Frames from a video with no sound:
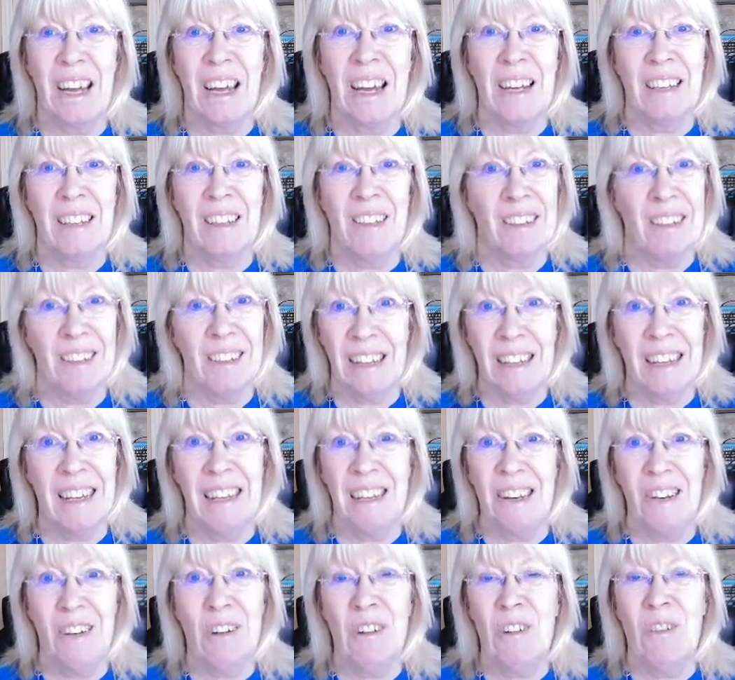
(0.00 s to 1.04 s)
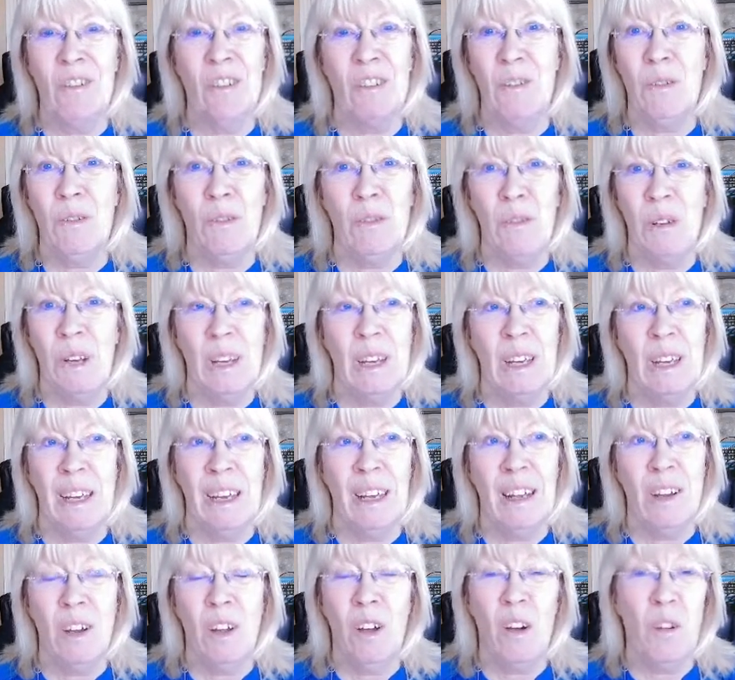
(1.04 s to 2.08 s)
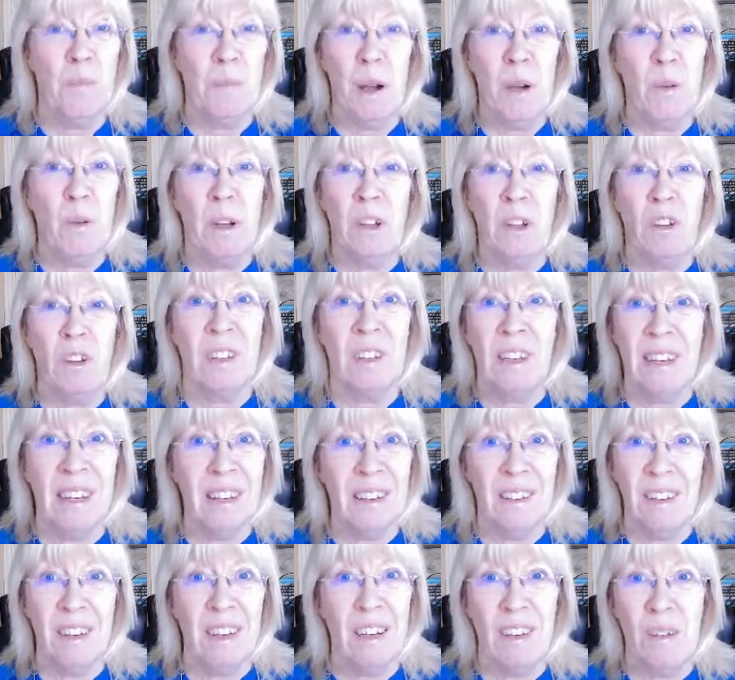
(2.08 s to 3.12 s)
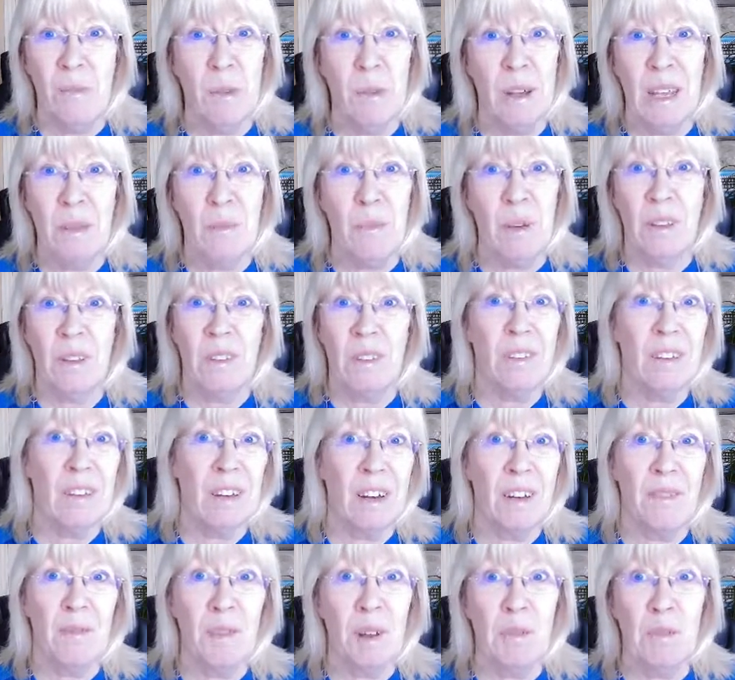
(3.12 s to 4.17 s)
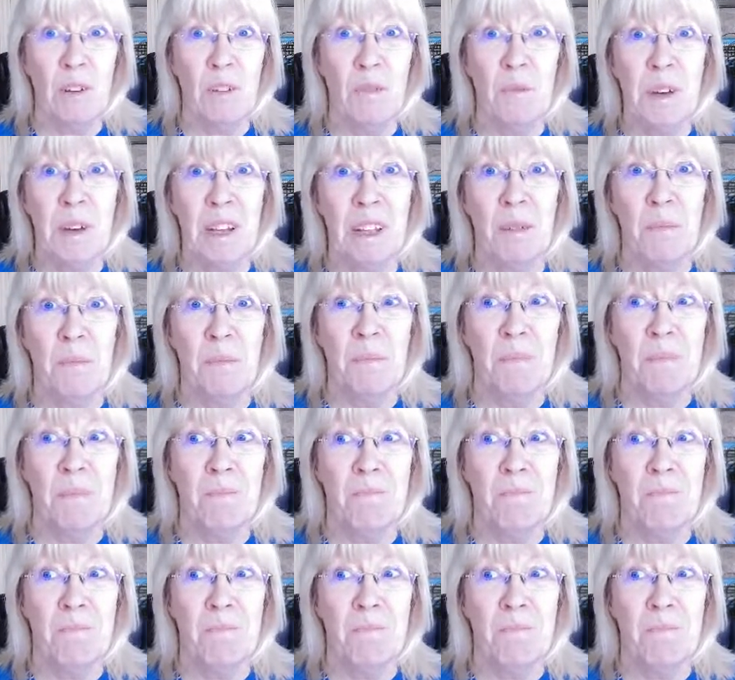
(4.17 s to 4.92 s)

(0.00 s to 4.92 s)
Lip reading: I could sit here and do a lot of my work listening to my emails instead of having to read them.